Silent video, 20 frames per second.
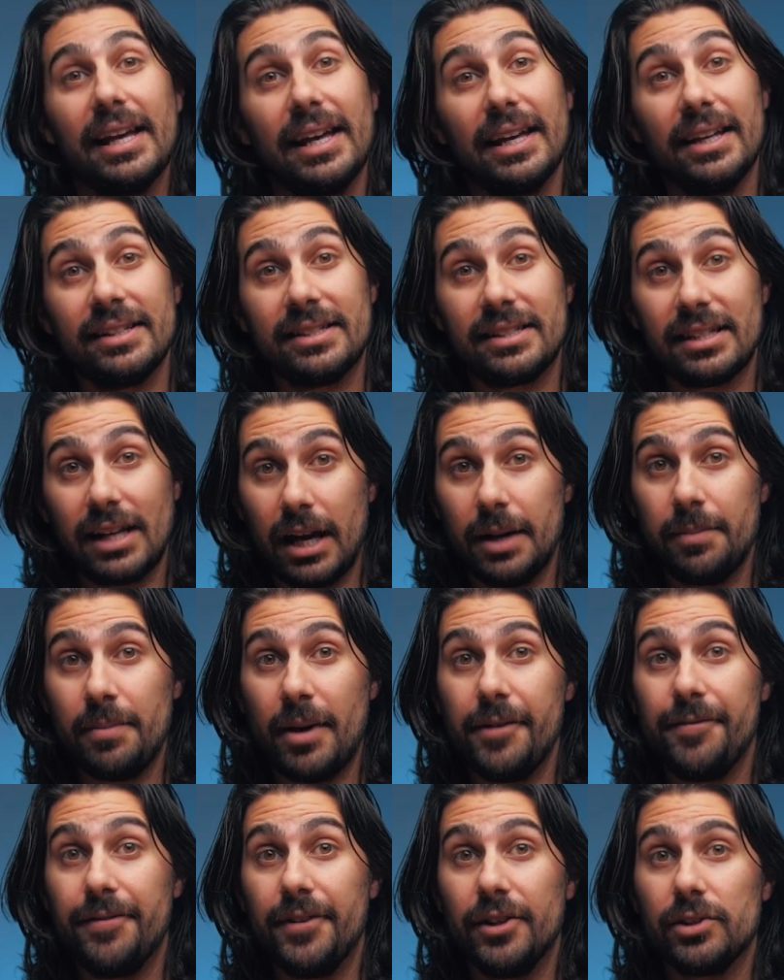Inside
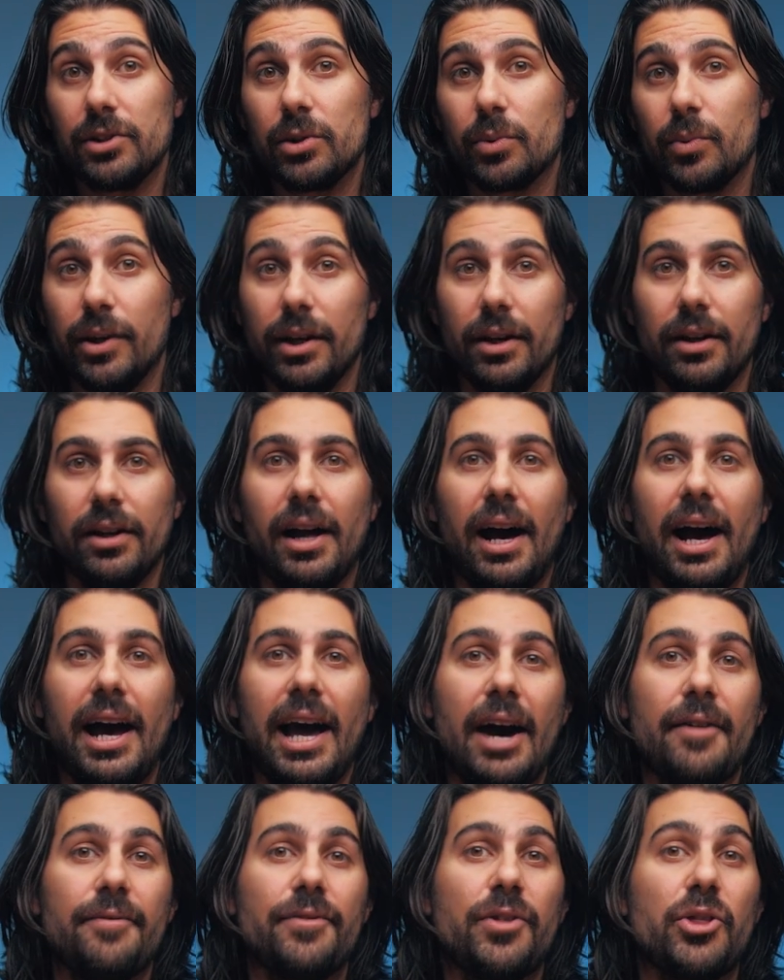my filter wheel, I
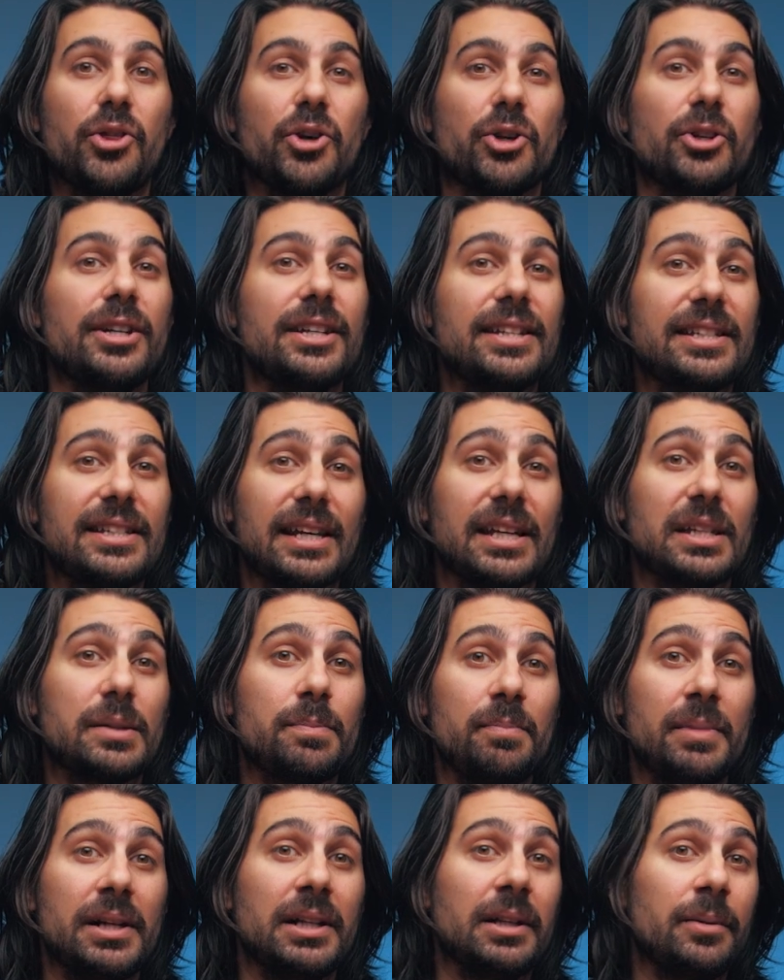have 36
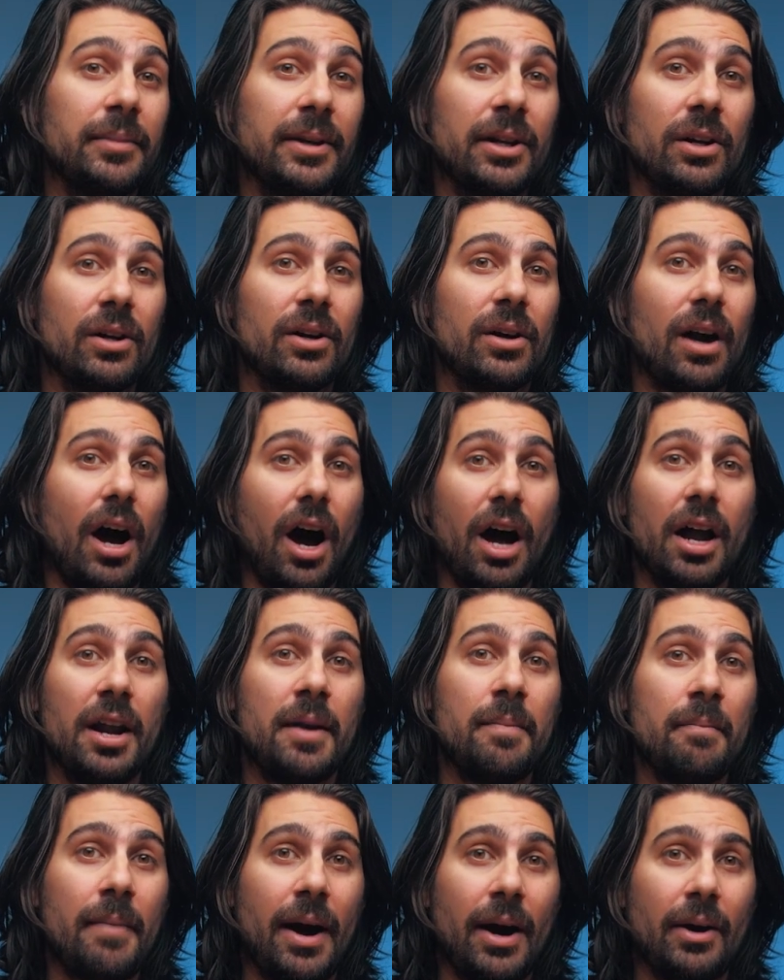millimeter
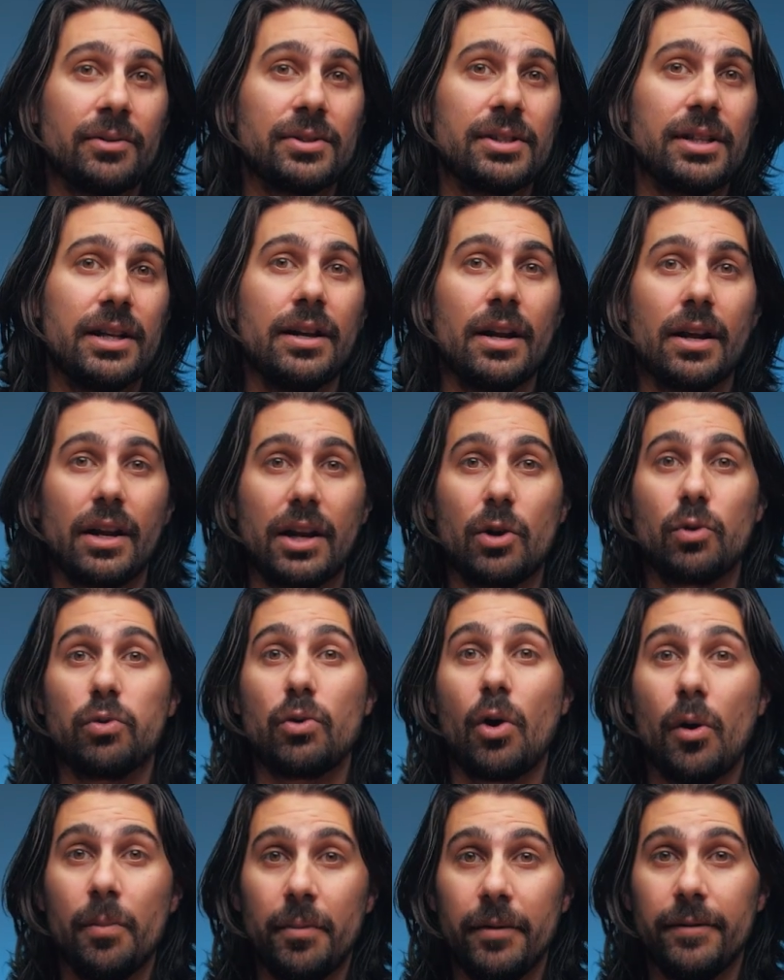unmounted
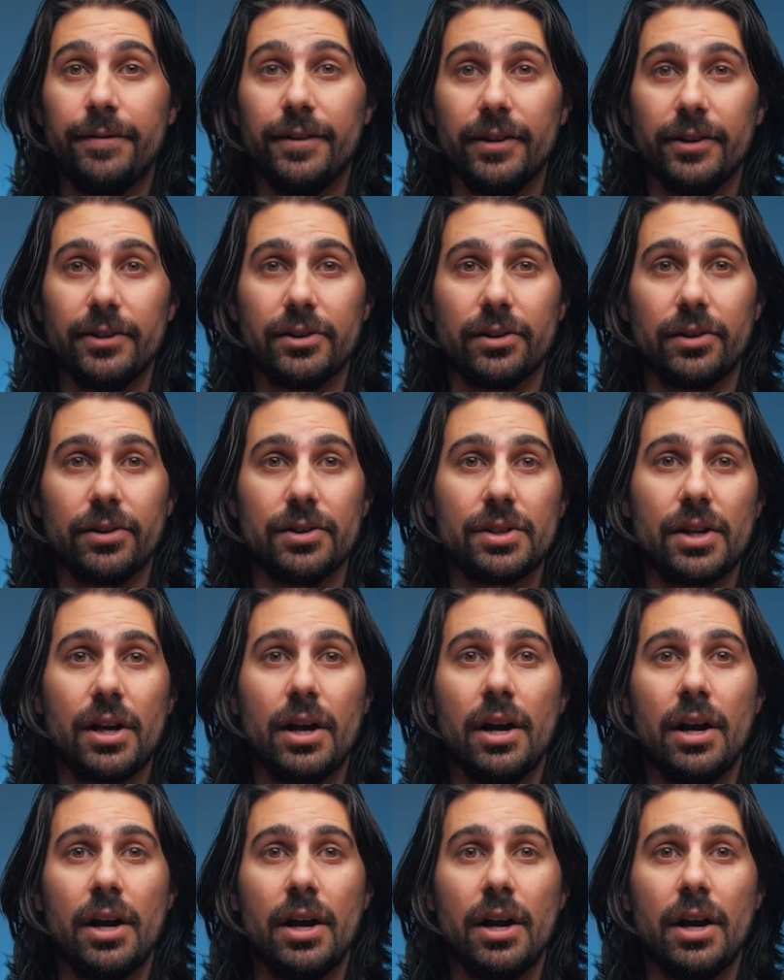chroma filters.